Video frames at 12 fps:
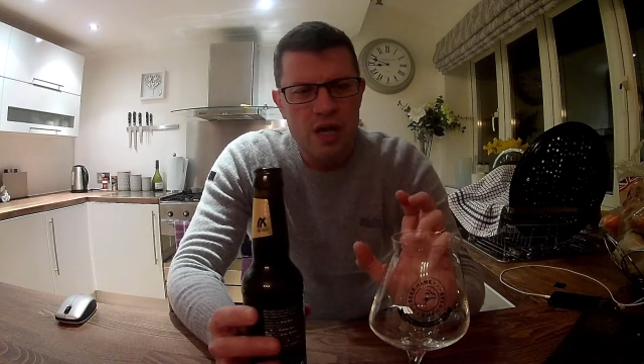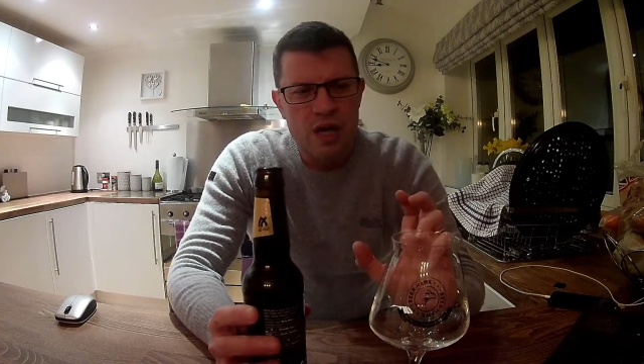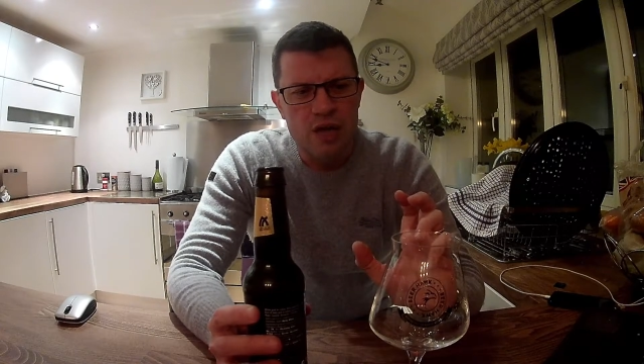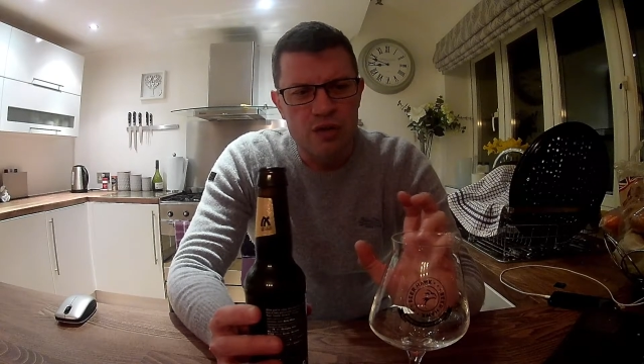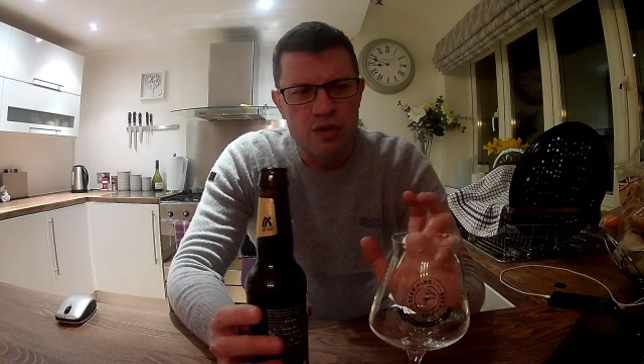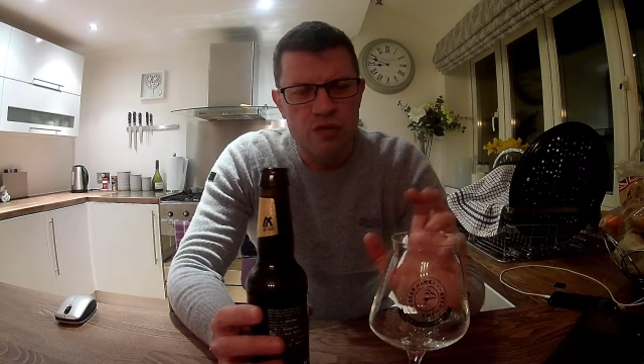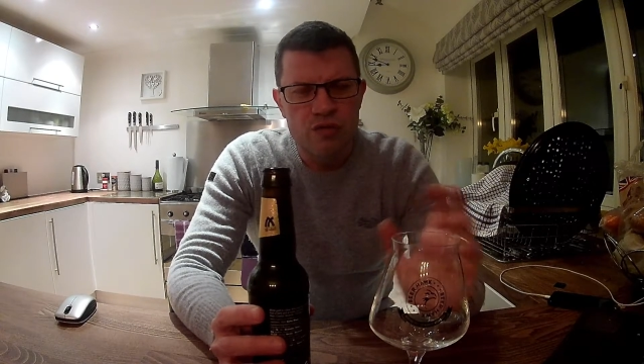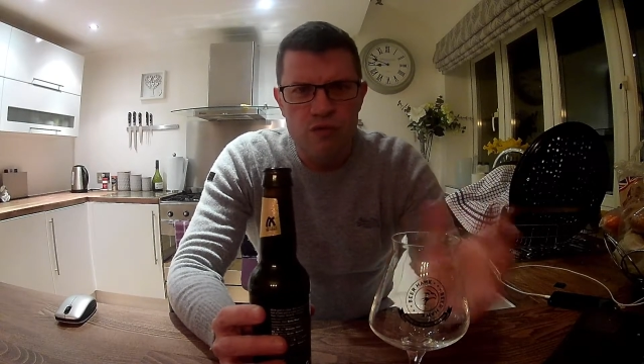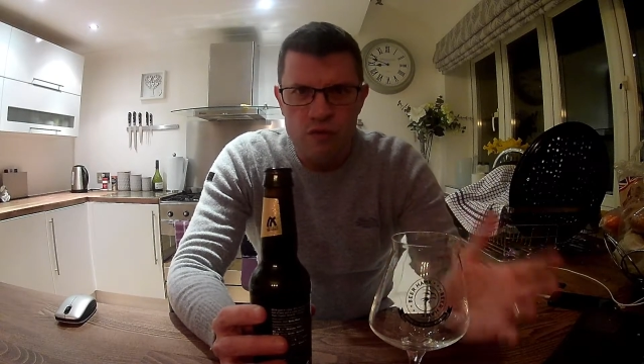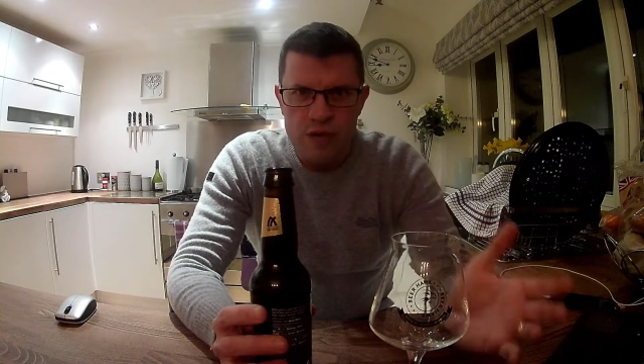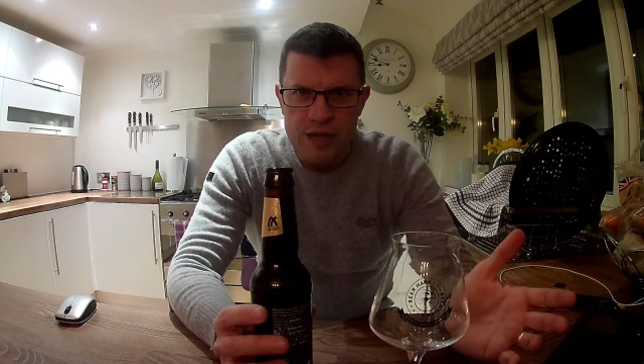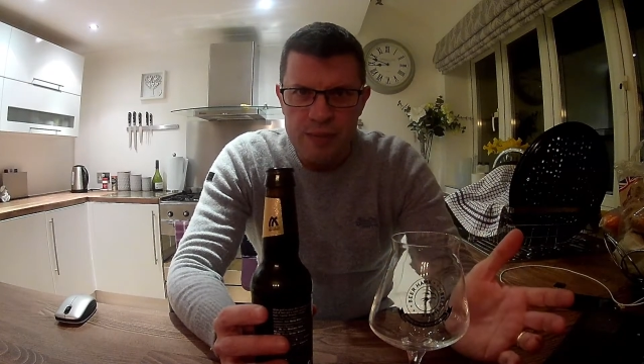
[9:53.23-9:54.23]
and
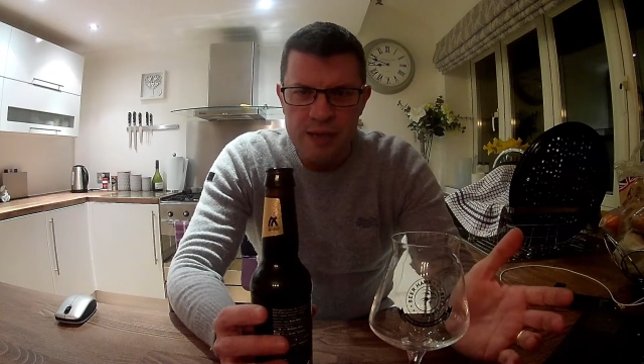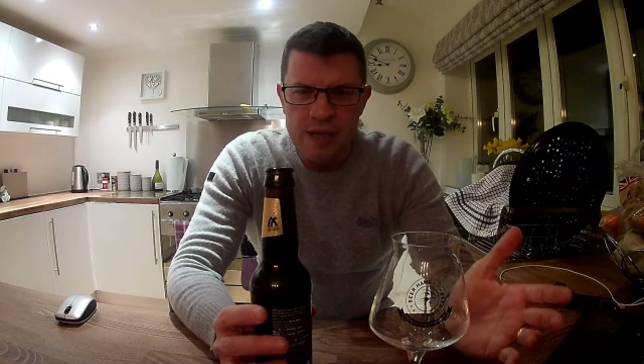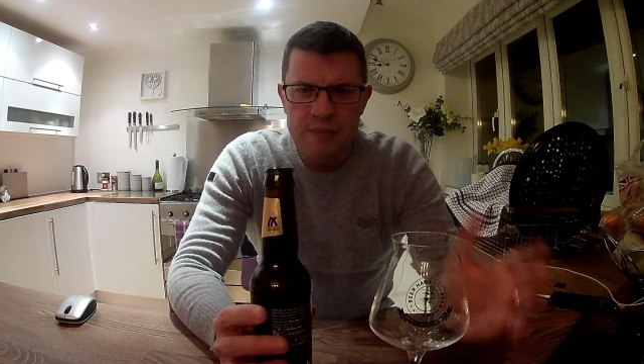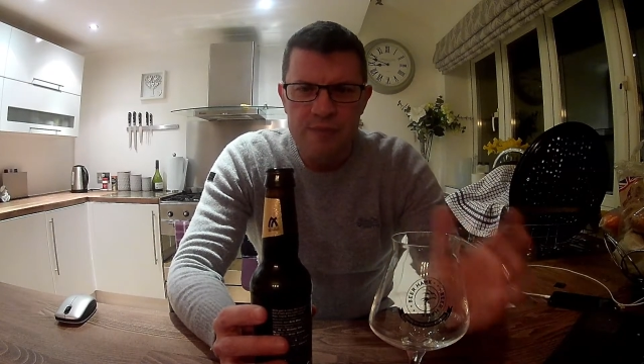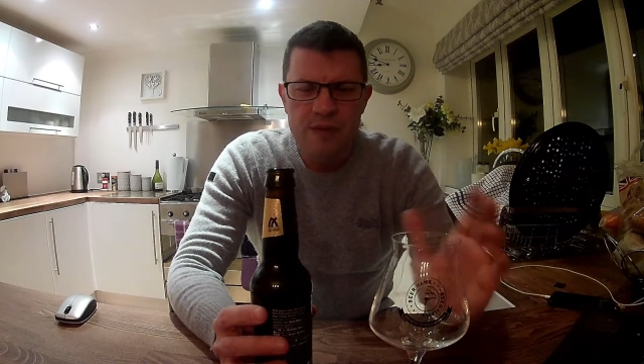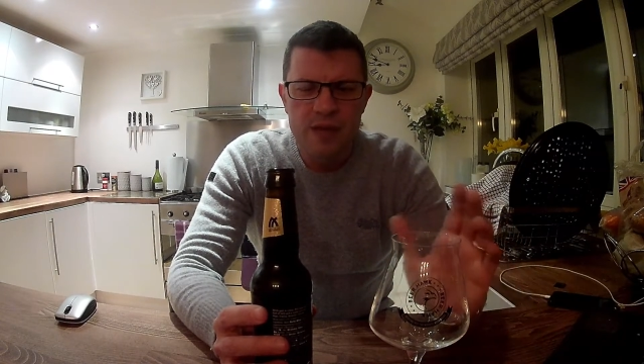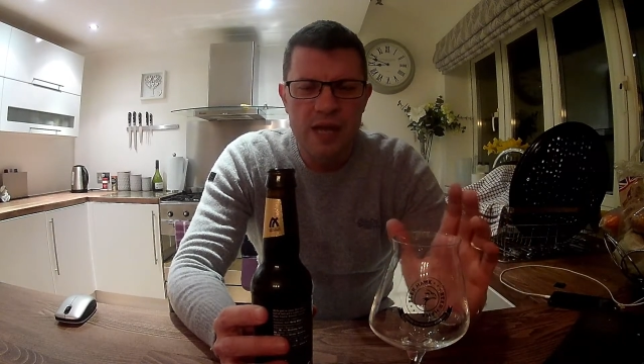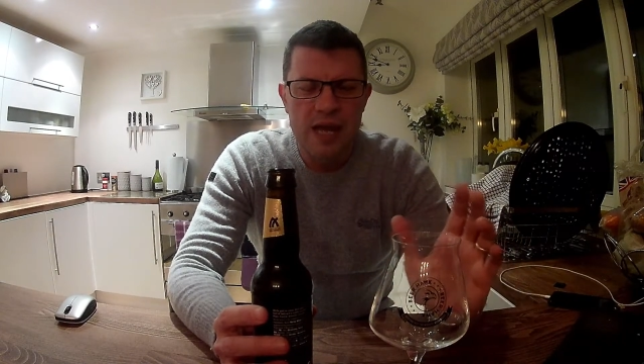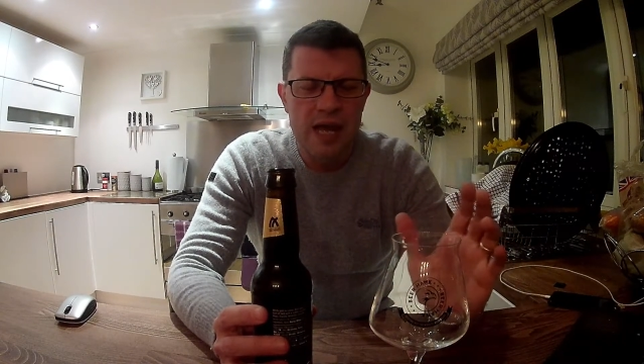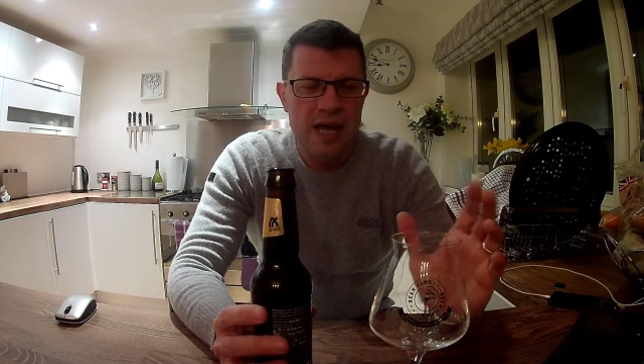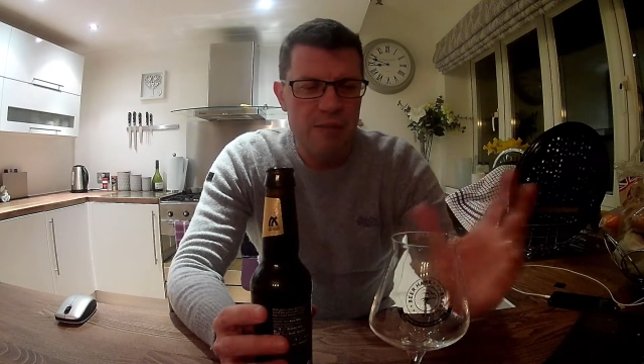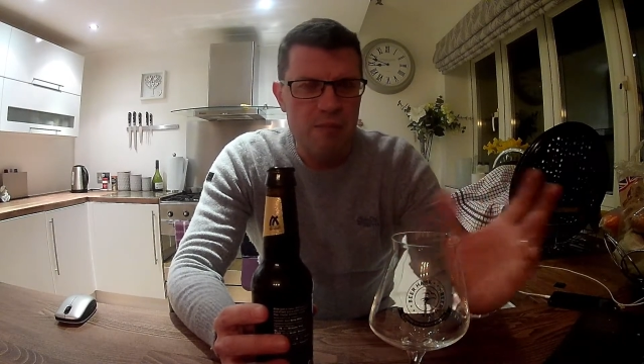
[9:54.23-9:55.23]
creamy
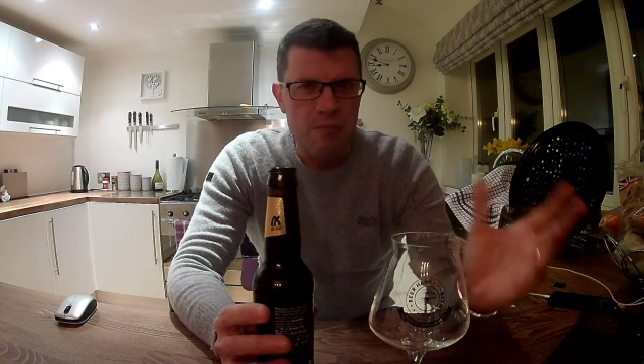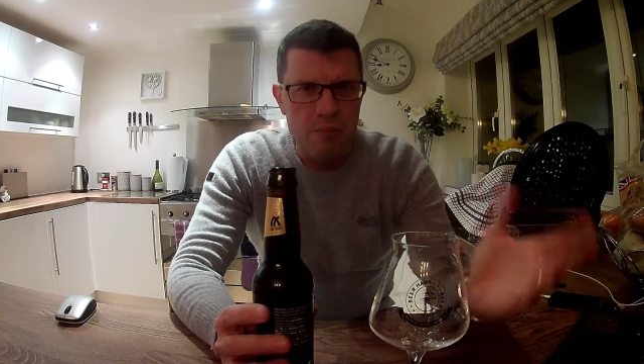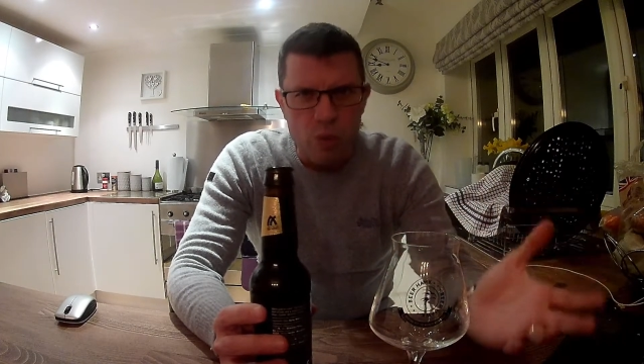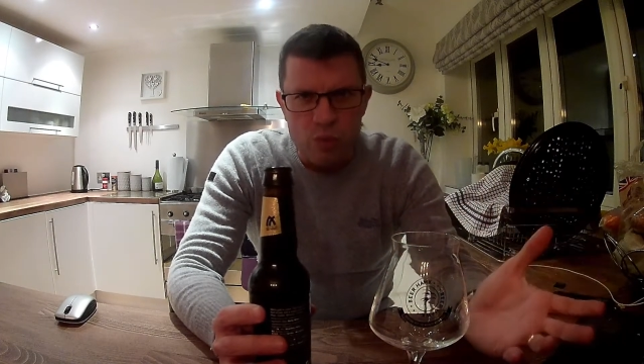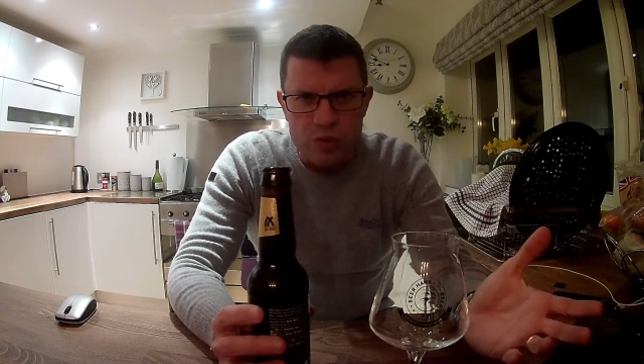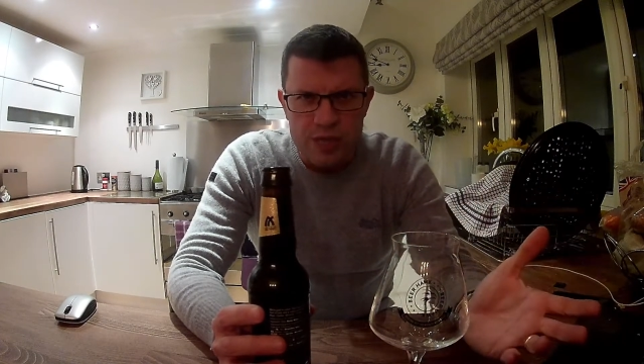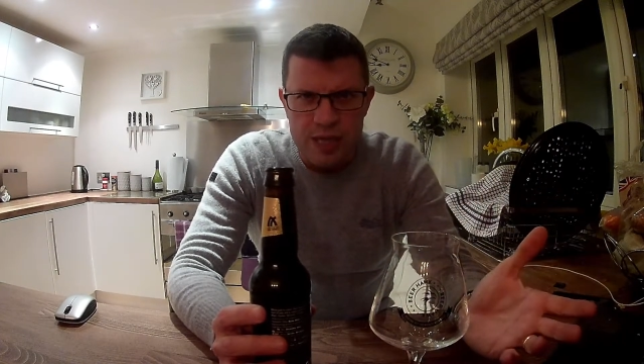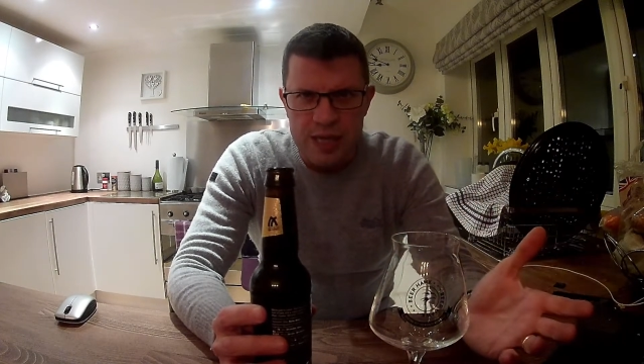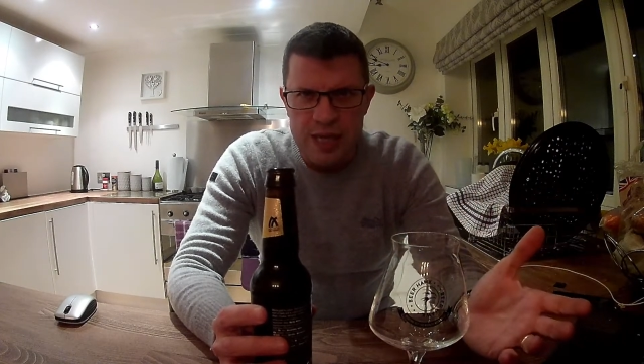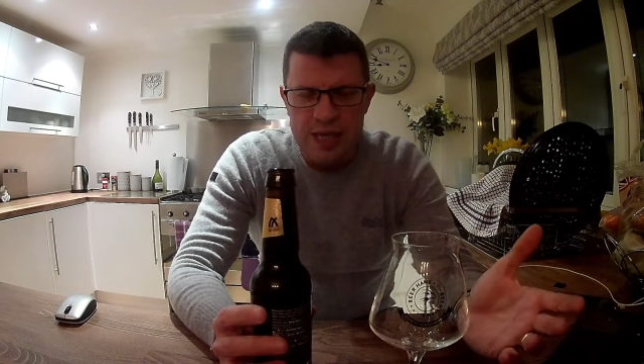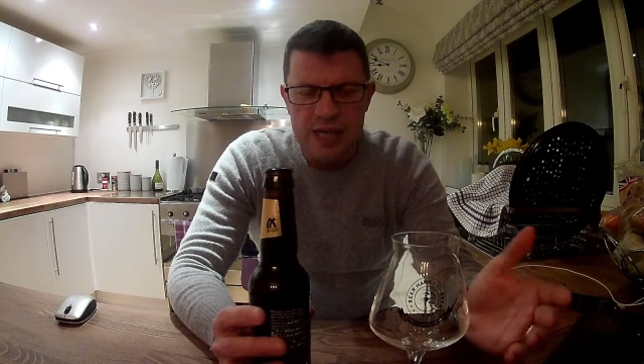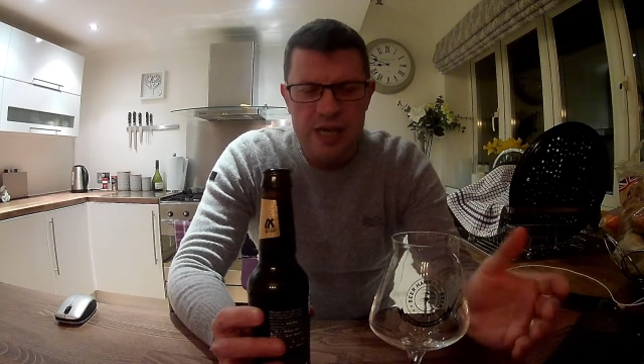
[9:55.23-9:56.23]
and malty